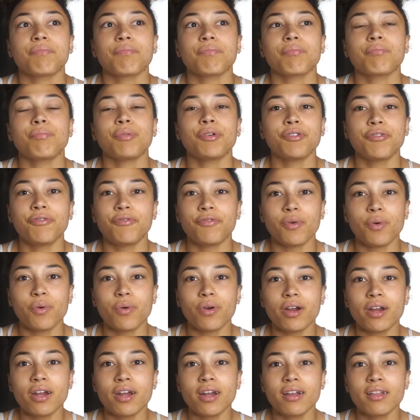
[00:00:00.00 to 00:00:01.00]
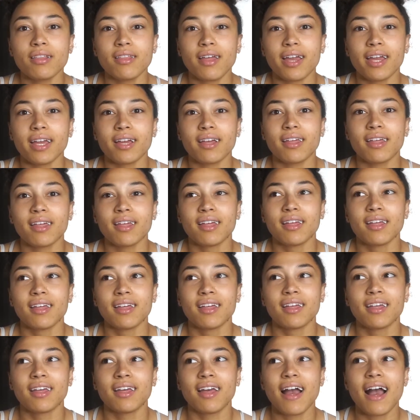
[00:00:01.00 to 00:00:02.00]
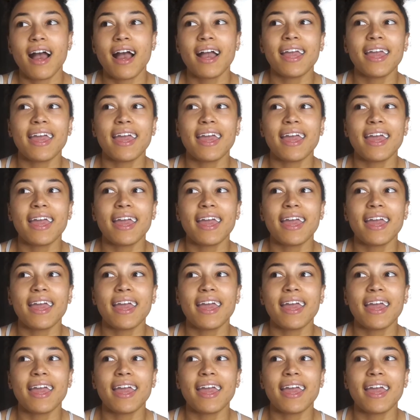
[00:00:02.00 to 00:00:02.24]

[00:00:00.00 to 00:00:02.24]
Before, like, I